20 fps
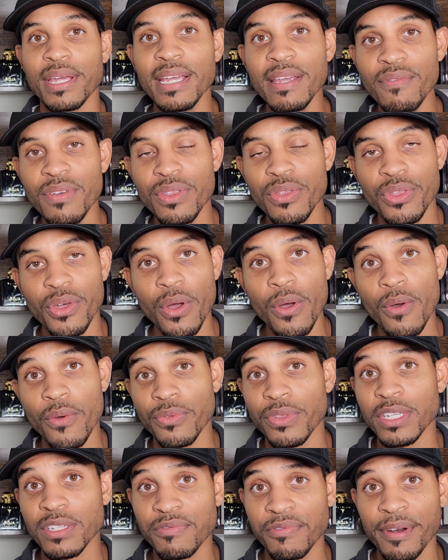Even though
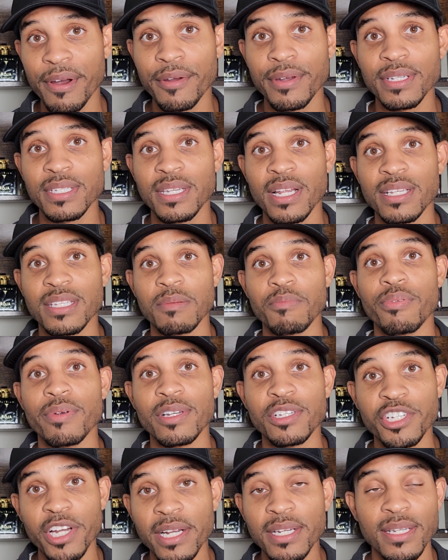this fragrance doesn't
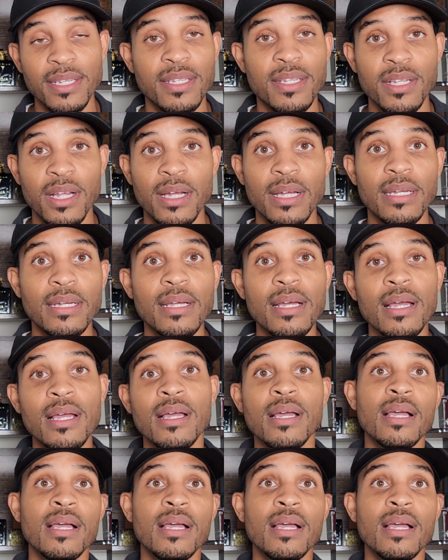project a ton,